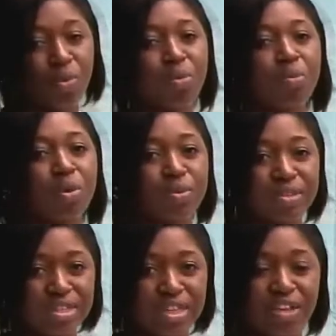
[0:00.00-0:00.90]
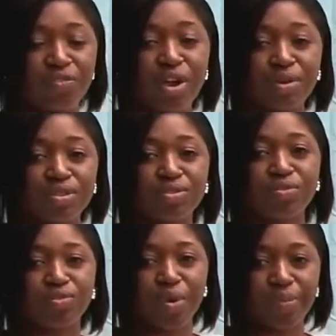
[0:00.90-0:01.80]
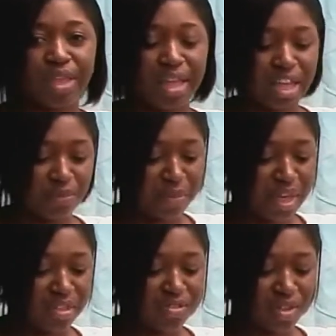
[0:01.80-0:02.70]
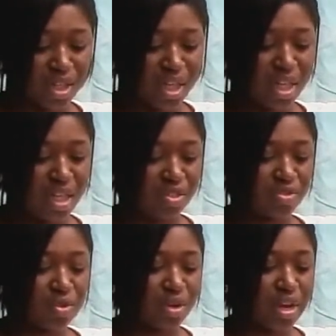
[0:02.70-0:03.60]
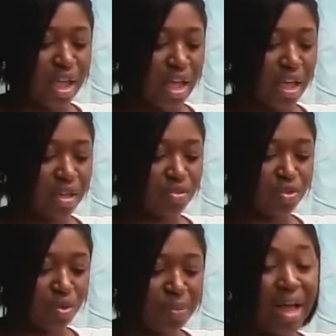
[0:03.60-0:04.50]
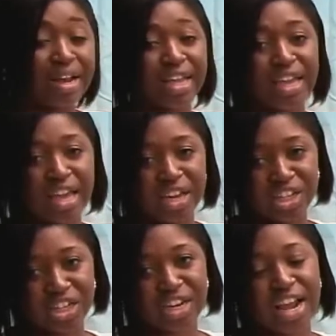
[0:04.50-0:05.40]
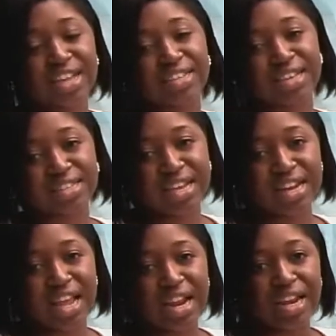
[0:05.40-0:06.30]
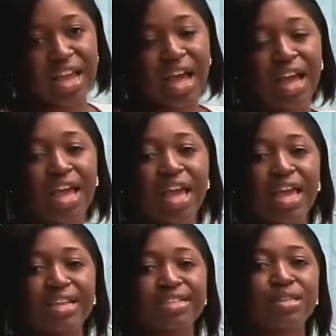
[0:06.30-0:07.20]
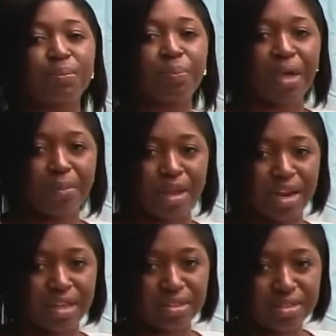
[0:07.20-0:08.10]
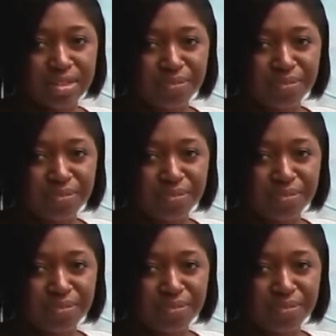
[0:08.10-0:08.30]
We will see very soon from the image. So the tubal ligation, as I said earlier, is permanent.